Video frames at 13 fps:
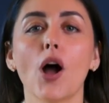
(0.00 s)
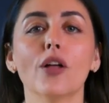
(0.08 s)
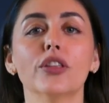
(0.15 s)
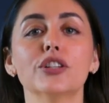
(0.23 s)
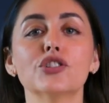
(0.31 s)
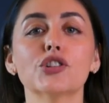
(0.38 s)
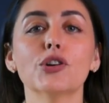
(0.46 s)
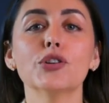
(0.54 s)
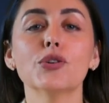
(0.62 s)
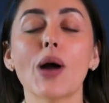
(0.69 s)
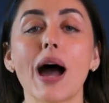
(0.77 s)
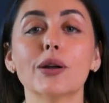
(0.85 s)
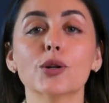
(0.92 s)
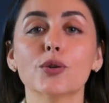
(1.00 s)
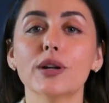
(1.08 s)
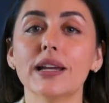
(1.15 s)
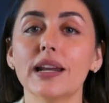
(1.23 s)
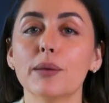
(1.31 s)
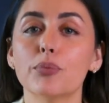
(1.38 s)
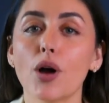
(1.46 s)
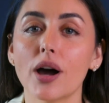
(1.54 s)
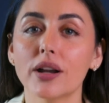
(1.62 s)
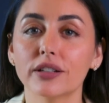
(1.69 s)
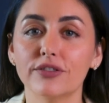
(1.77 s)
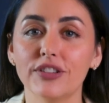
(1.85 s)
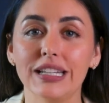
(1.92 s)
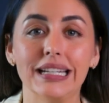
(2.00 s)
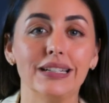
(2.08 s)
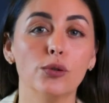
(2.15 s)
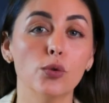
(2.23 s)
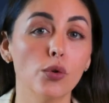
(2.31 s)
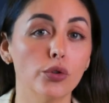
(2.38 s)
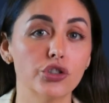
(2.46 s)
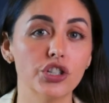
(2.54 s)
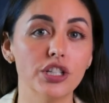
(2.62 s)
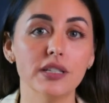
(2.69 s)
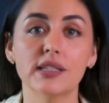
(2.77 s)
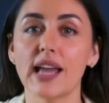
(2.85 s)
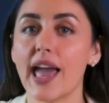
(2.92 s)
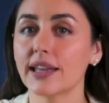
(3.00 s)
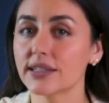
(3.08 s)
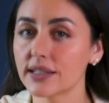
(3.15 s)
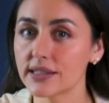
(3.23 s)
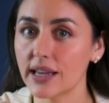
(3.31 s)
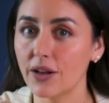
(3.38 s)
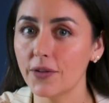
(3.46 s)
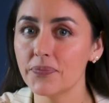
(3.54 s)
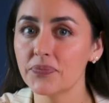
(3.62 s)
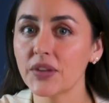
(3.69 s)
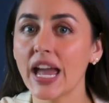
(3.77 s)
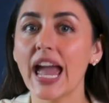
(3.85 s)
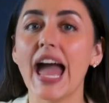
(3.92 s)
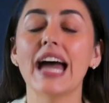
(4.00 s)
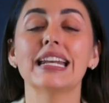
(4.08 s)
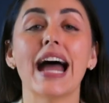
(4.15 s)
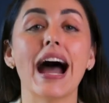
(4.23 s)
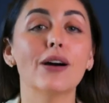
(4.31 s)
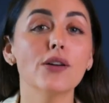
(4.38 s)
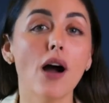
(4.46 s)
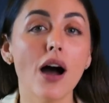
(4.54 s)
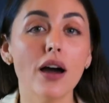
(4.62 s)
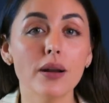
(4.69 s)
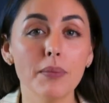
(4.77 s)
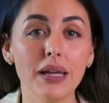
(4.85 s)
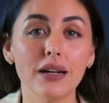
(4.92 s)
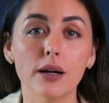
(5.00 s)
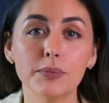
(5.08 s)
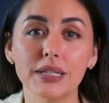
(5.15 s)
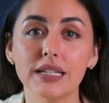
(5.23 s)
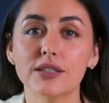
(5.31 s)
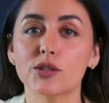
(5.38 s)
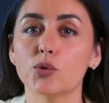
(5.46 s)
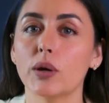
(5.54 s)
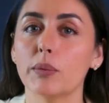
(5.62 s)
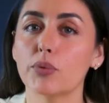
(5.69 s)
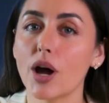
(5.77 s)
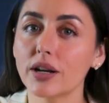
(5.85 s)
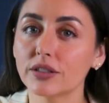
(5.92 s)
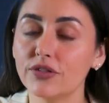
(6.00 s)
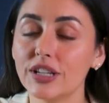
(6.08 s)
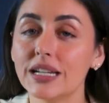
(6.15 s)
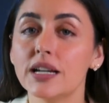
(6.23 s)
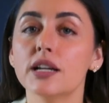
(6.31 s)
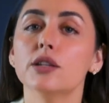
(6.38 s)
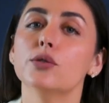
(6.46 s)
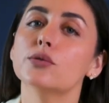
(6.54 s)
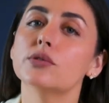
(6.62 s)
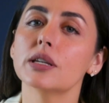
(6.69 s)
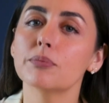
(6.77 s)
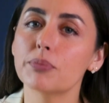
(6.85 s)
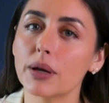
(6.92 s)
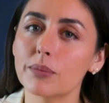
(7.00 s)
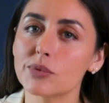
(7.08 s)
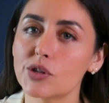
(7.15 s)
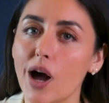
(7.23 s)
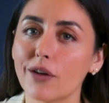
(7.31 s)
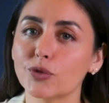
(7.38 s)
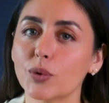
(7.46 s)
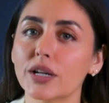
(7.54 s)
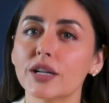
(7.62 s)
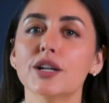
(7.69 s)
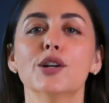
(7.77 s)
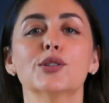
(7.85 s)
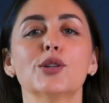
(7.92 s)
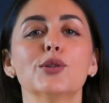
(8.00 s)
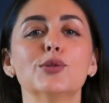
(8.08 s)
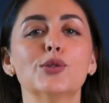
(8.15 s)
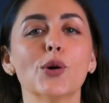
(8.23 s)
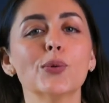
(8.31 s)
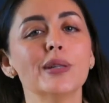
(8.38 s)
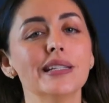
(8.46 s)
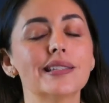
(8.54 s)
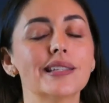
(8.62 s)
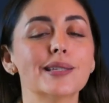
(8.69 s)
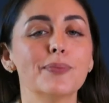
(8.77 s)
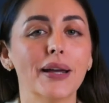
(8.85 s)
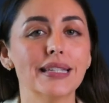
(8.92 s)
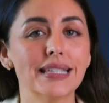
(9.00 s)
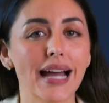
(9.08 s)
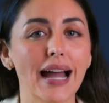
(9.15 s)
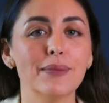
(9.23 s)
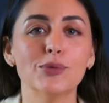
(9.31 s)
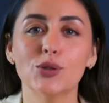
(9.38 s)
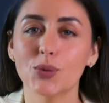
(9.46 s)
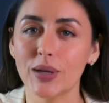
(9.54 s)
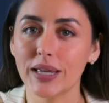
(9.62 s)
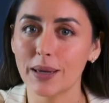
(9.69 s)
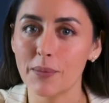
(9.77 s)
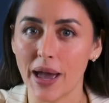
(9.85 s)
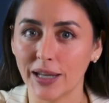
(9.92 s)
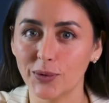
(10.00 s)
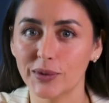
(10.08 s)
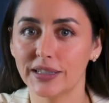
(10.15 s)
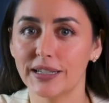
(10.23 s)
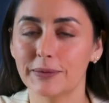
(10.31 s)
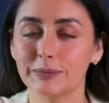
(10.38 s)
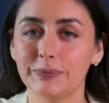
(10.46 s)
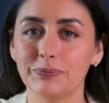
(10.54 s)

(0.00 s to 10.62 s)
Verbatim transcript: I'll then show you how to create a product feed in Google Sheets and Excel, and how to automate updates to a product feed using PIM software so you don't need to spend time doing it manually.